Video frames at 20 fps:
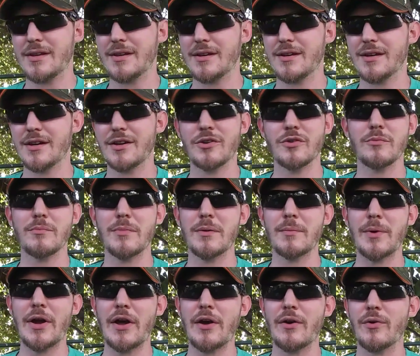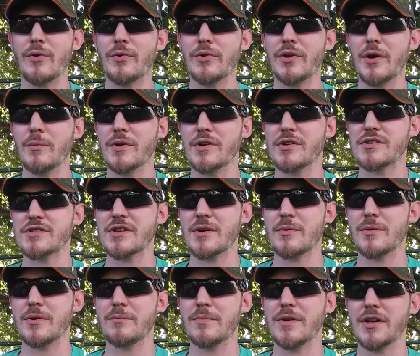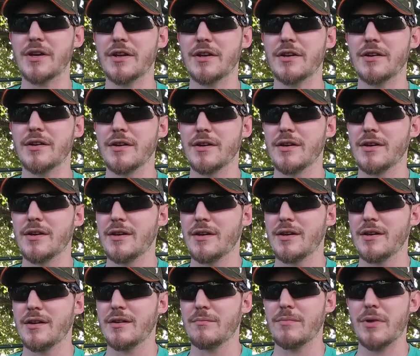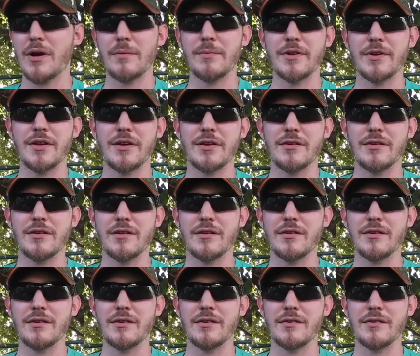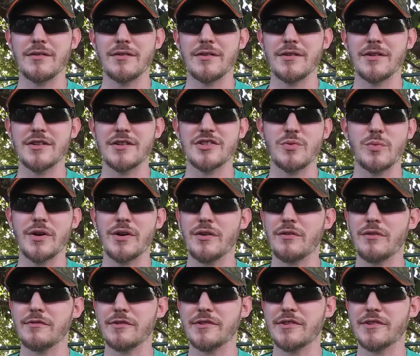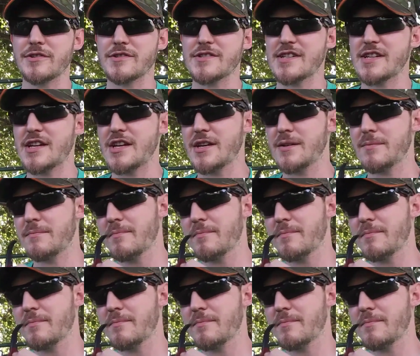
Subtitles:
I don't remember how old I was. I would have been probably 12 or 13.